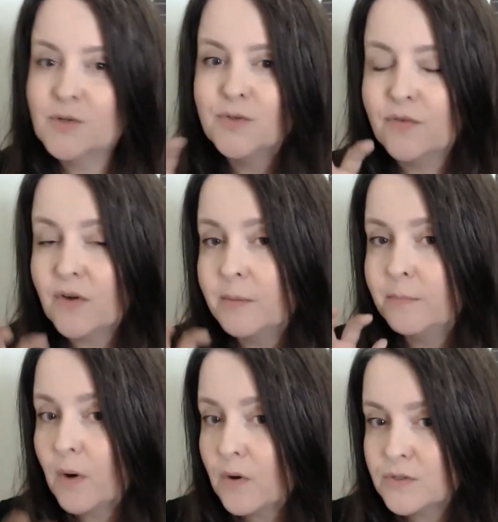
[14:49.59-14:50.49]
Those are very
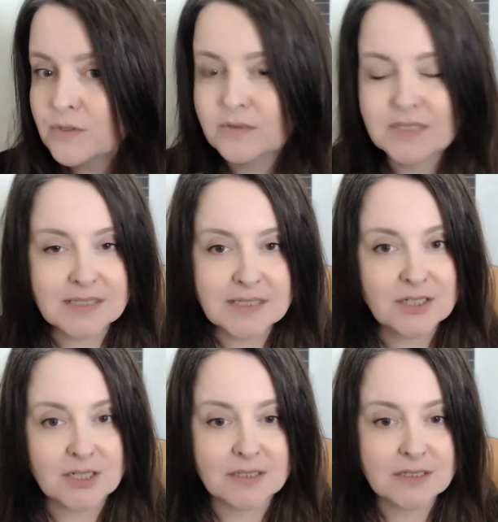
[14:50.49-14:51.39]
personal
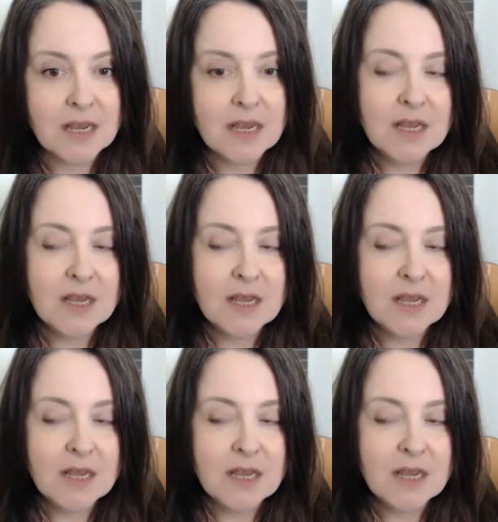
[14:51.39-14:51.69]
decisions.